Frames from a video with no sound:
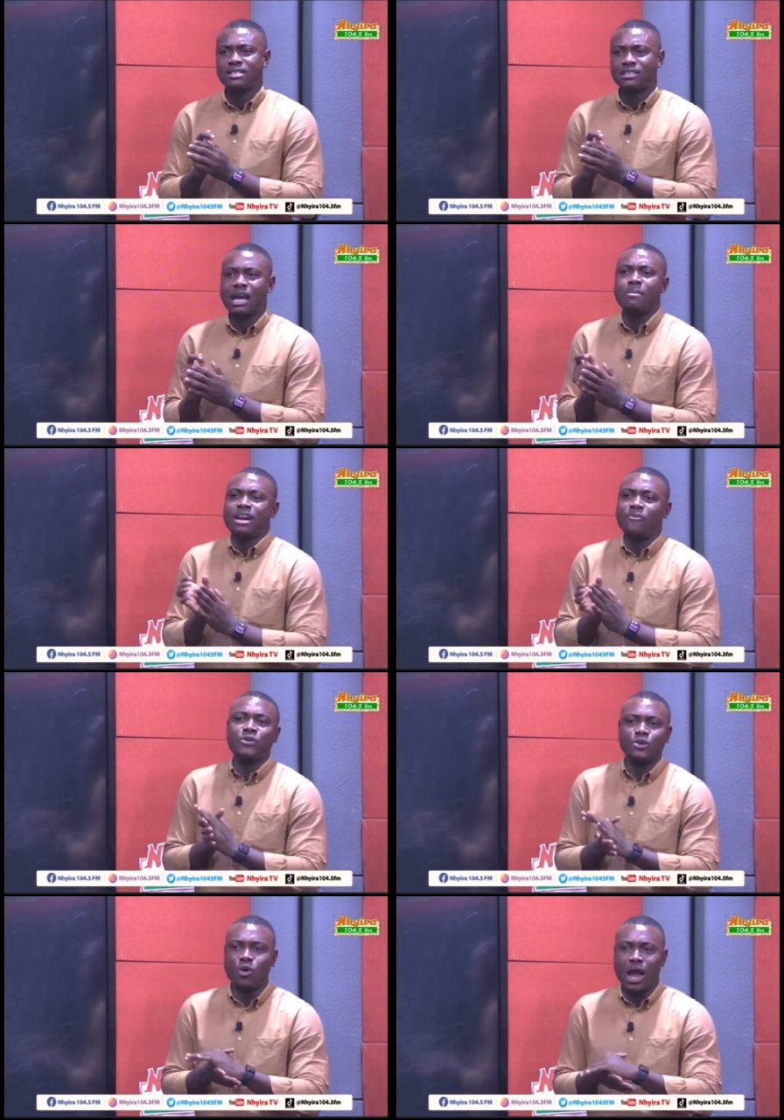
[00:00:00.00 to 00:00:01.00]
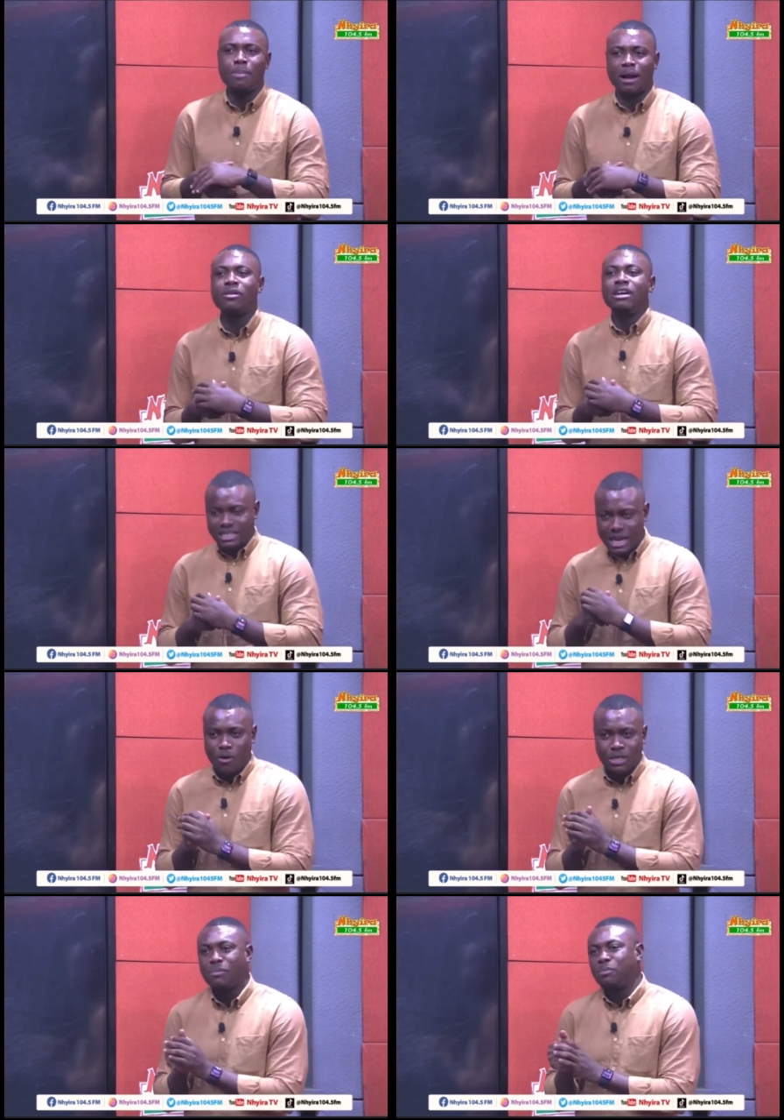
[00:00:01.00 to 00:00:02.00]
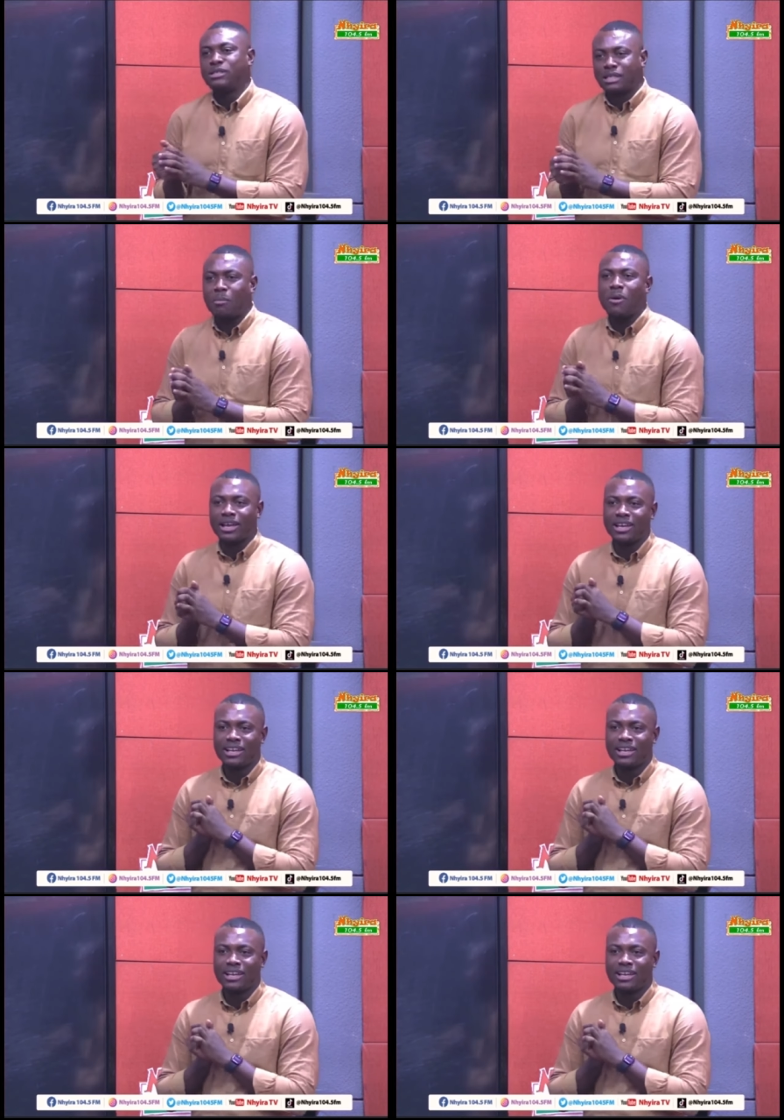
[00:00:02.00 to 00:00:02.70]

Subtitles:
Time and a figure, there was a poster boy.